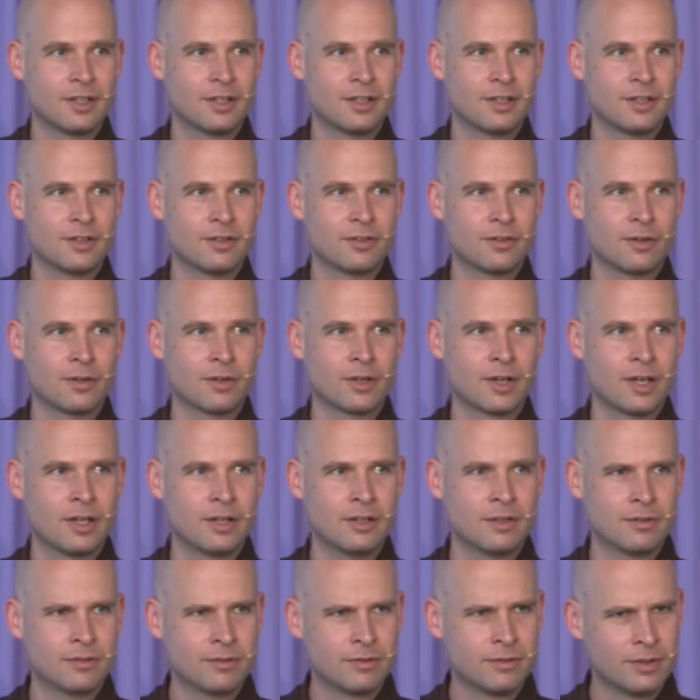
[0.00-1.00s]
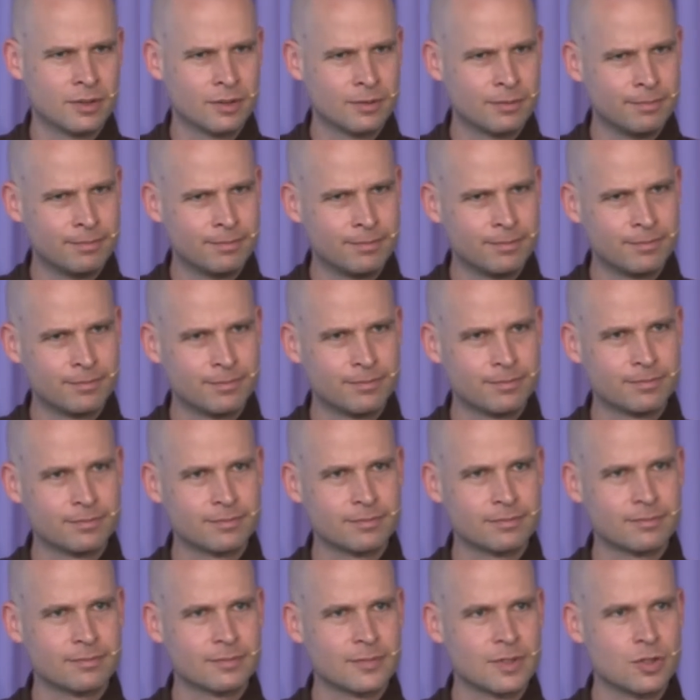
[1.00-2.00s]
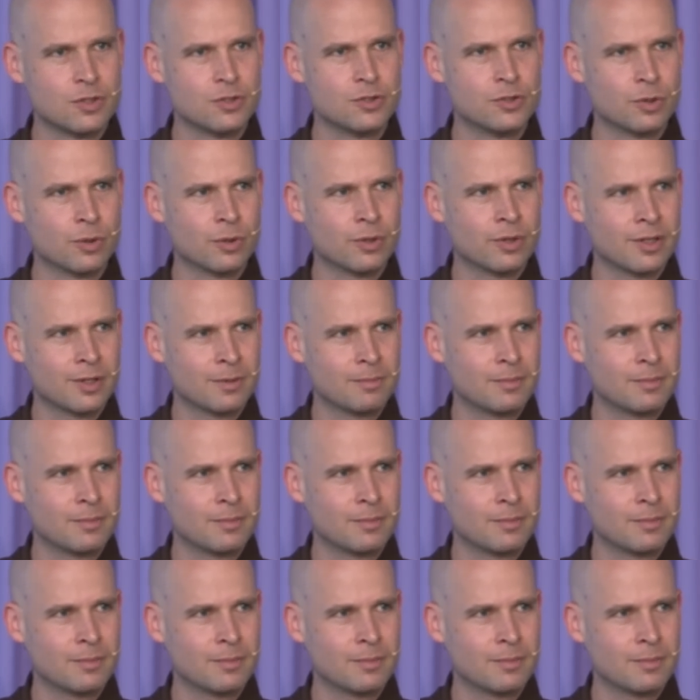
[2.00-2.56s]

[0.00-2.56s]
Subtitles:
He saw kind of joy,